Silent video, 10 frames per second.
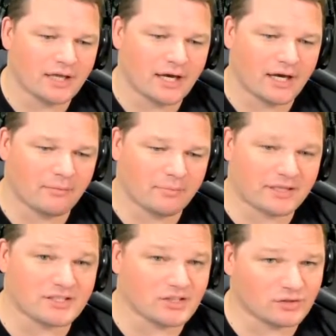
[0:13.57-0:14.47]
but
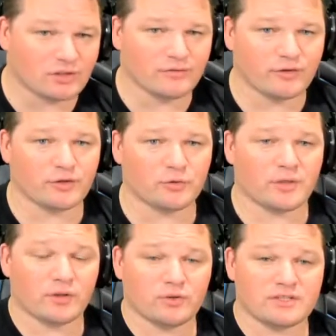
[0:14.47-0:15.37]
it's still a very good
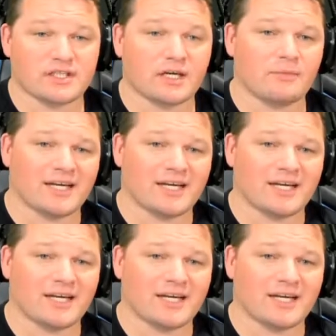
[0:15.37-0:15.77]
one all the same.